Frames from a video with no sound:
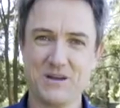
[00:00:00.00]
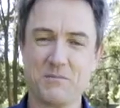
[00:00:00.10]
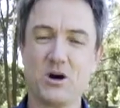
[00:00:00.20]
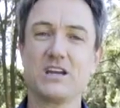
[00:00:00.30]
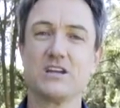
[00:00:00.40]

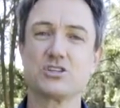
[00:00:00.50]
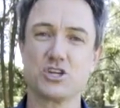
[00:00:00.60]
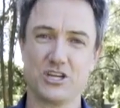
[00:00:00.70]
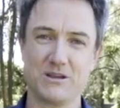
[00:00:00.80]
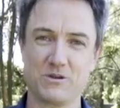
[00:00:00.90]
my
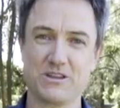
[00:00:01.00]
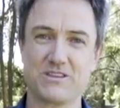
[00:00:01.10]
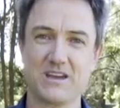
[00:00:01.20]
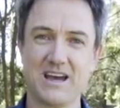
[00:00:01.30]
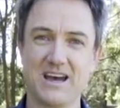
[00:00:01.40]
journey with
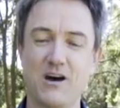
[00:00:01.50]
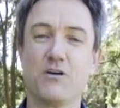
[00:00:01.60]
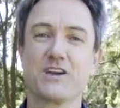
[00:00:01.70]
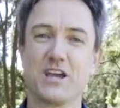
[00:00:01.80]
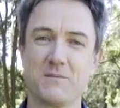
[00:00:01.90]

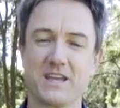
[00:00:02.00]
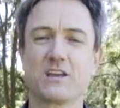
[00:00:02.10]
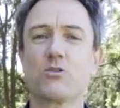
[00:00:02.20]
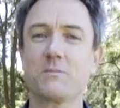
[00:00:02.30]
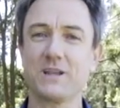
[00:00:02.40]
overcoming a
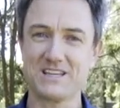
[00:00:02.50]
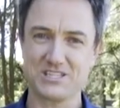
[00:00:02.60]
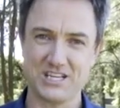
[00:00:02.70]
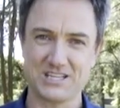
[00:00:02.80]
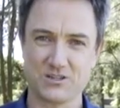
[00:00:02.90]
crippling
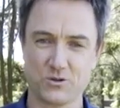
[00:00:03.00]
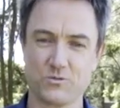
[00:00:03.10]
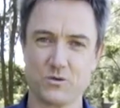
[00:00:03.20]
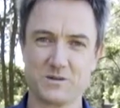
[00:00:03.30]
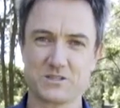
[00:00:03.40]
disease called
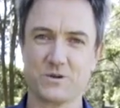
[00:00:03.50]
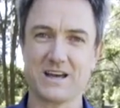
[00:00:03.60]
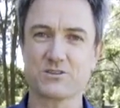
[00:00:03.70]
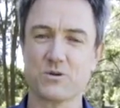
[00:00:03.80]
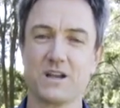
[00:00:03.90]
rheumatoid
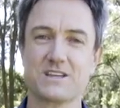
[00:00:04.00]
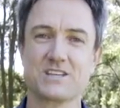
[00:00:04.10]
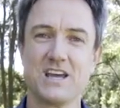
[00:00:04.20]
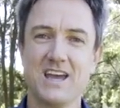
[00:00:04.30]
arthritis,